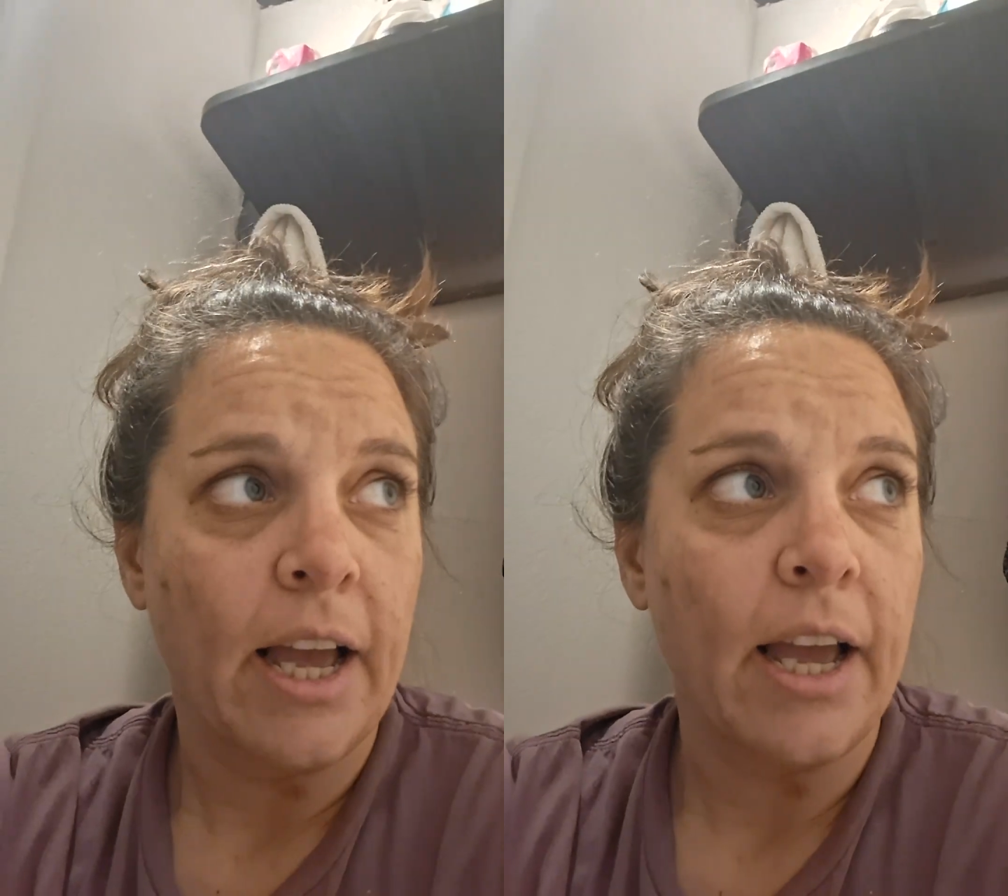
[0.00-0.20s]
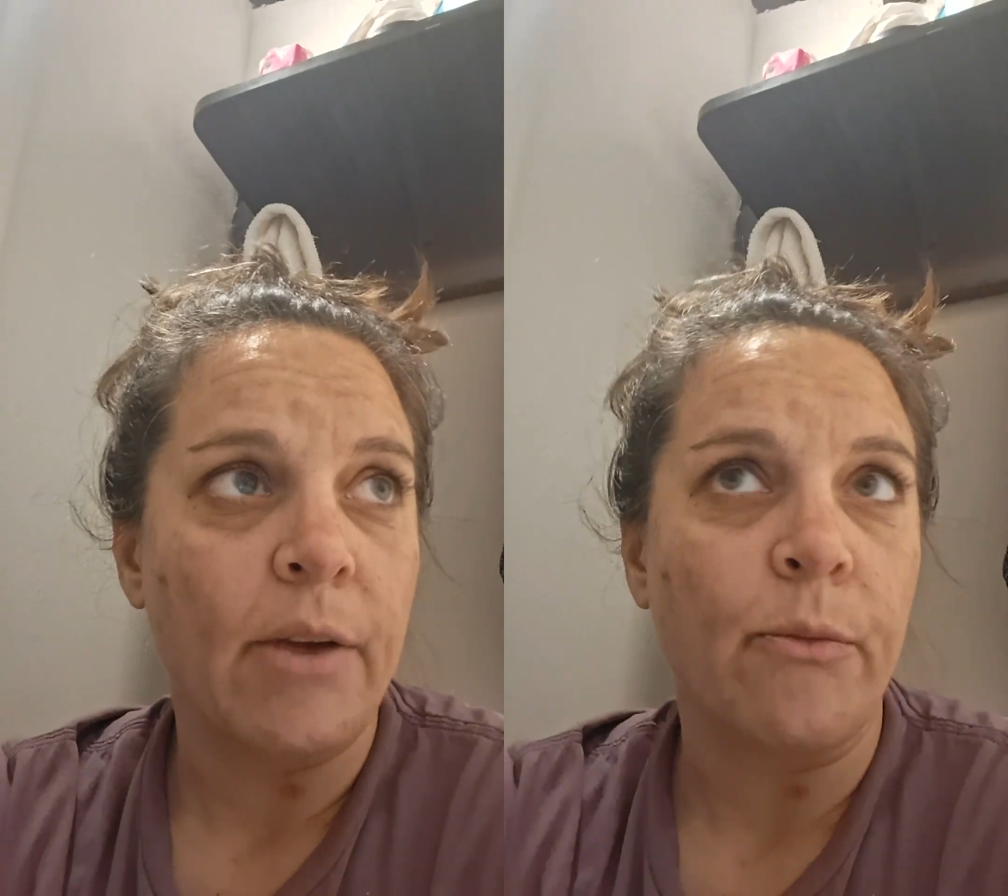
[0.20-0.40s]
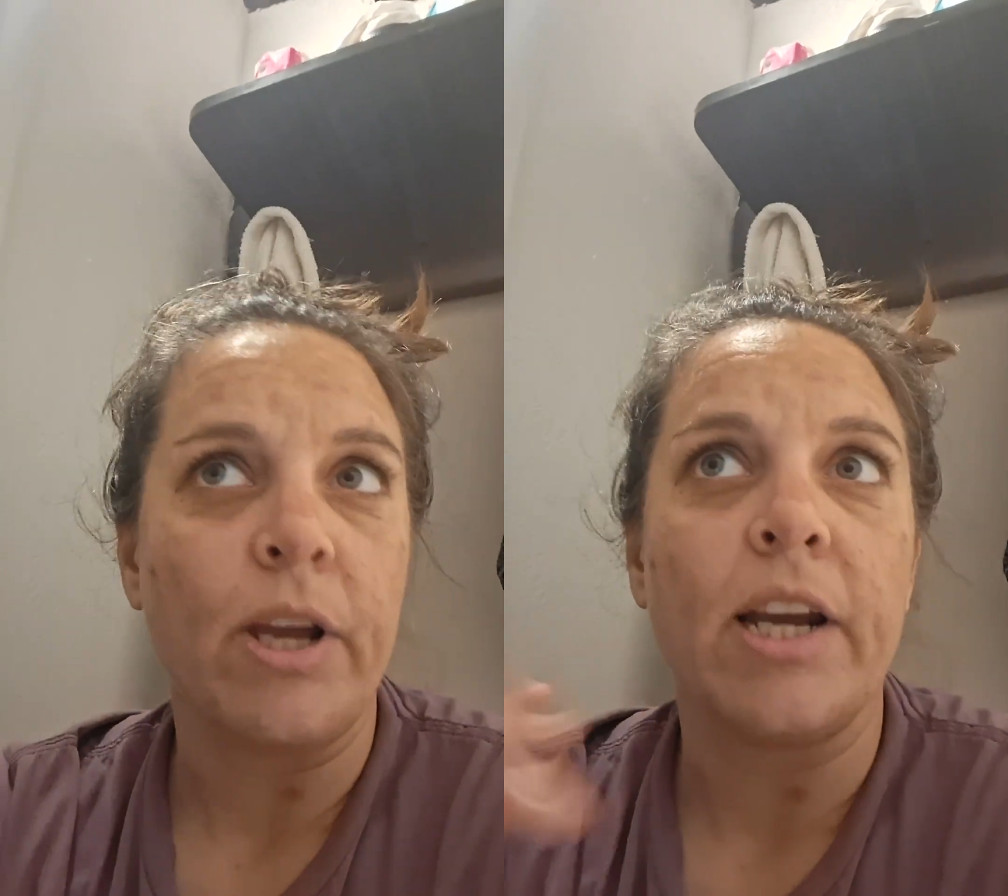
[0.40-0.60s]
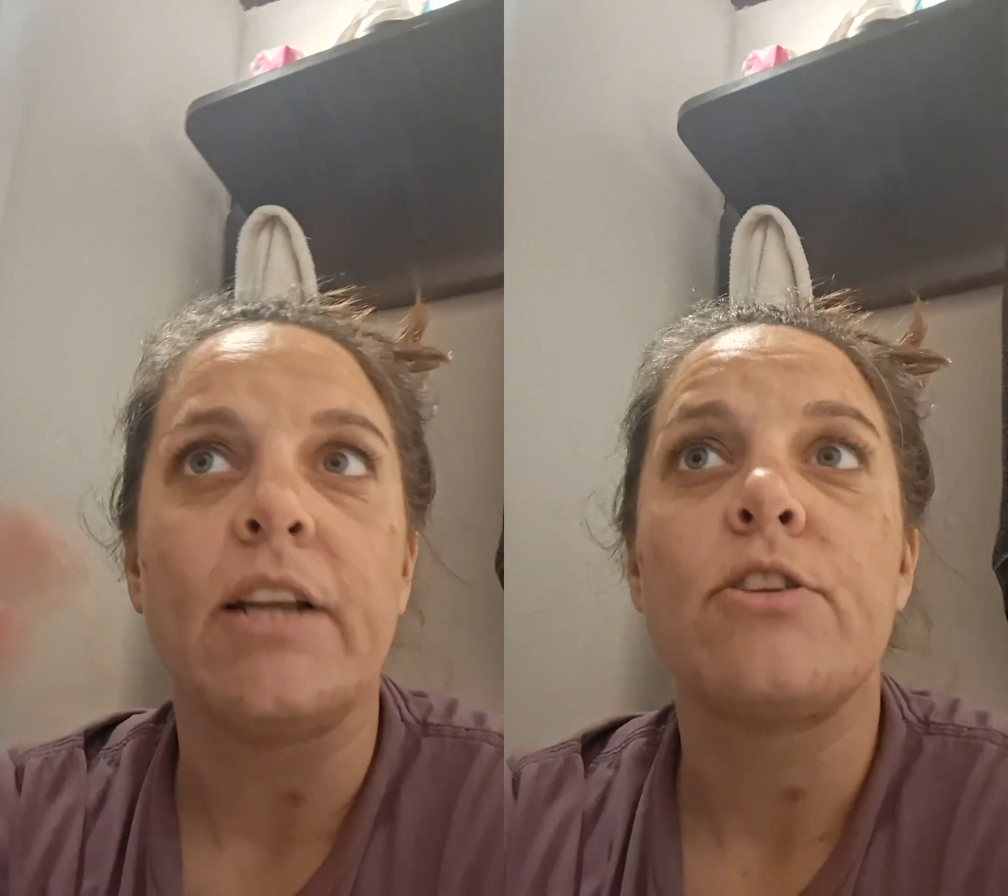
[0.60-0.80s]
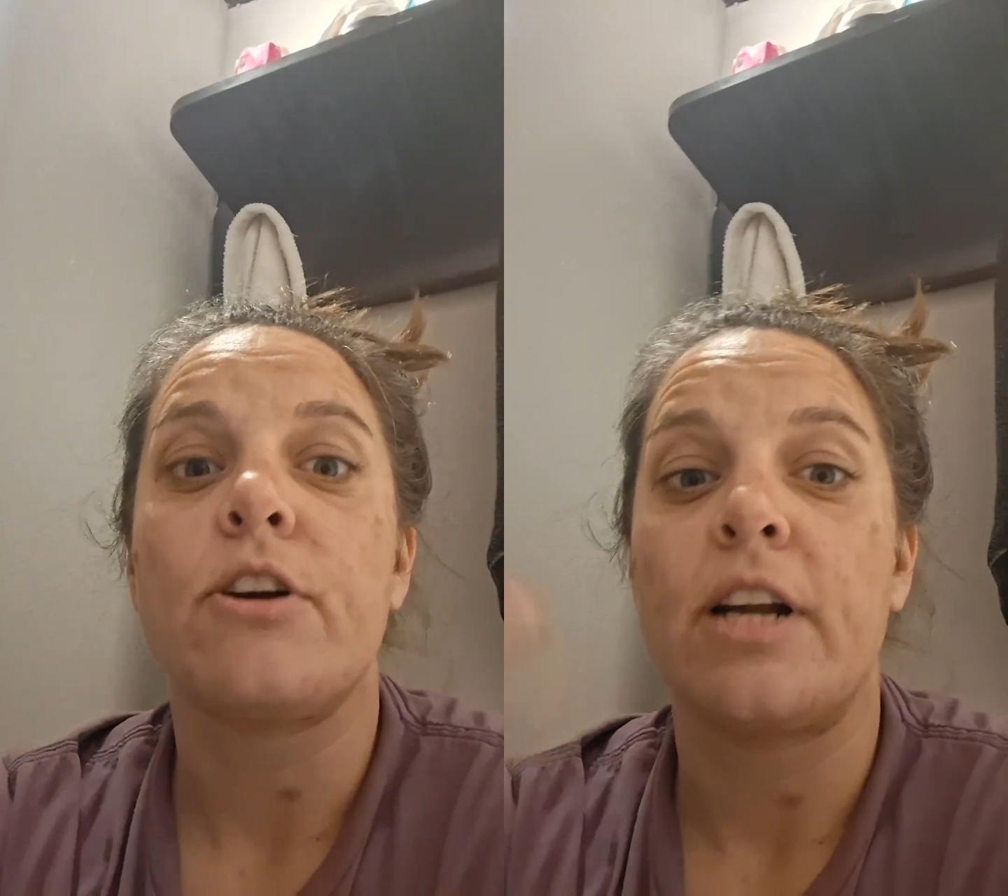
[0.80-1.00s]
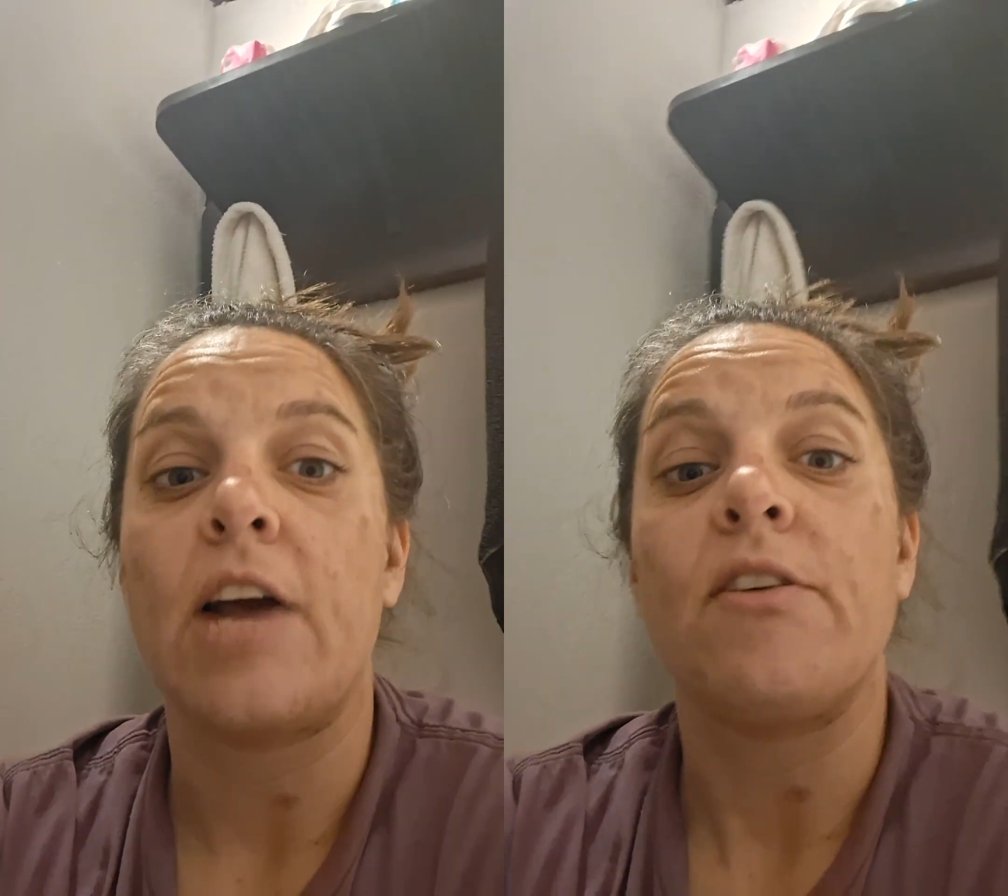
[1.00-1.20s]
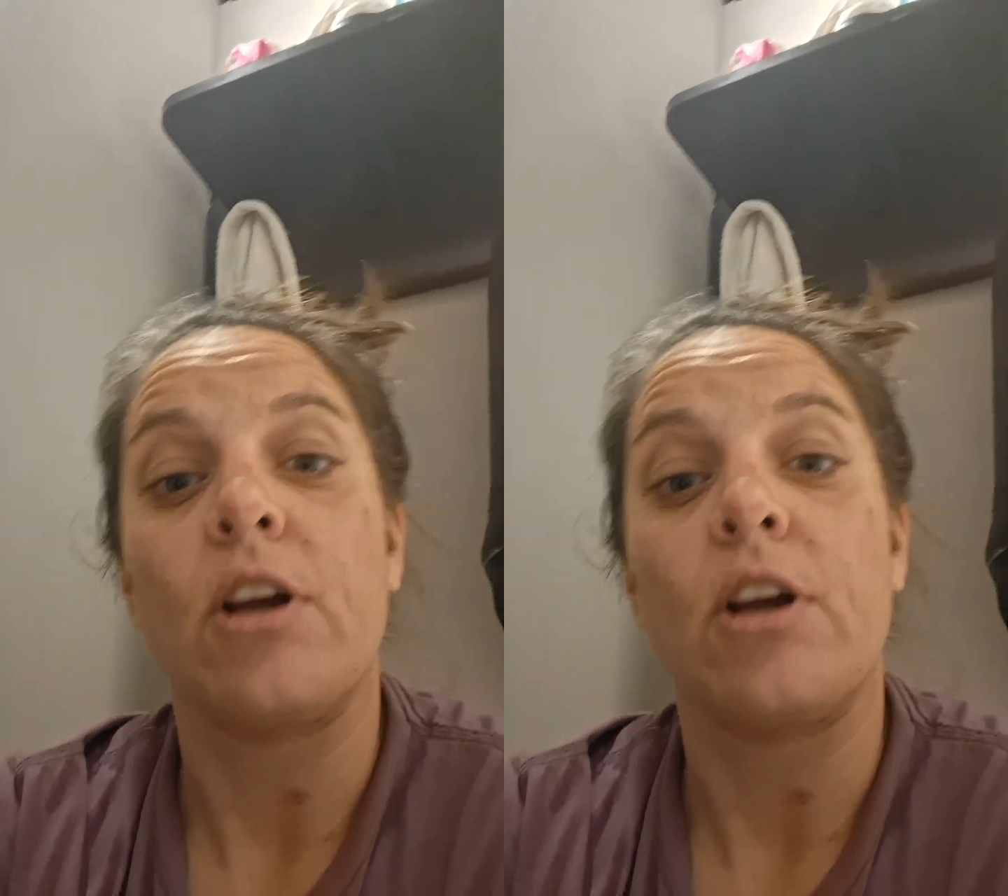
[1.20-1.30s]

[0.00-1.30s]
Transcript: And we had started having